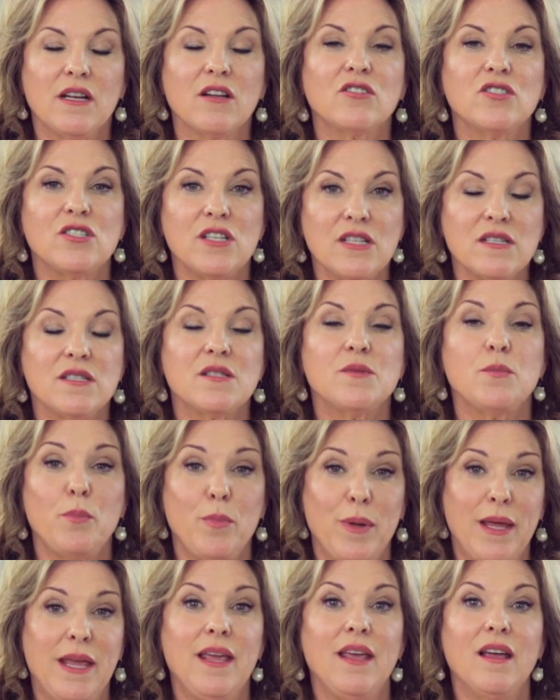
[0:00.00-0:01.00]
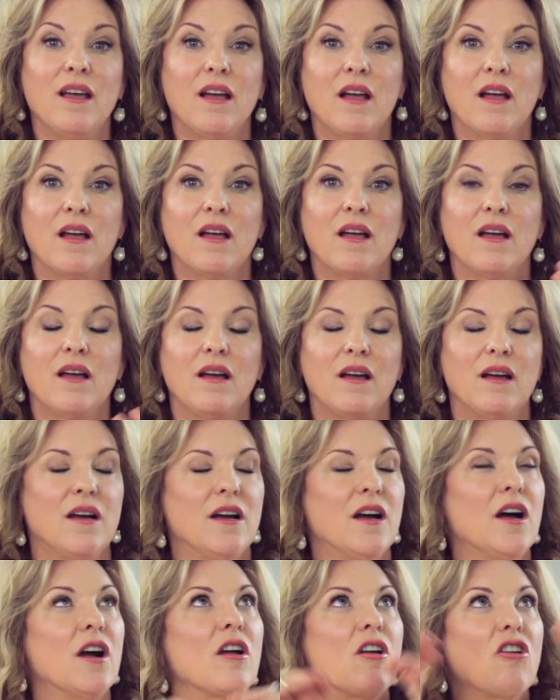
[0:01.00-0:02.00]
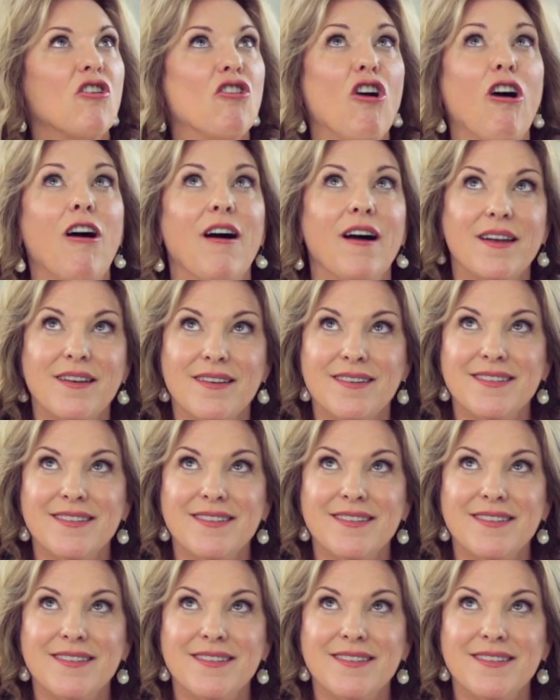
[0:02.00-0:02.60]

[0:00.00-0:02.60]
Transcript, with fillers: It'll just be gone.